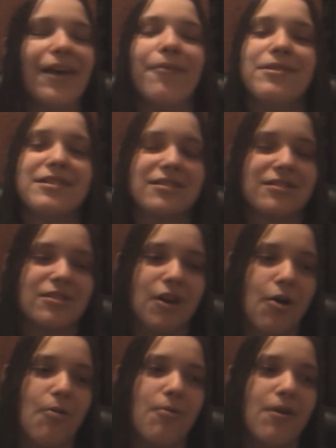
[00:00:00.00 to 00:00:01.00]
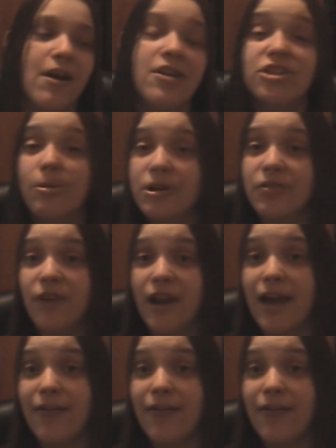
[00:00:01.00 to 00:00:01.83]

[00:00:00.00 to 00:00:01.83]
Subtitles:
That was so much fun,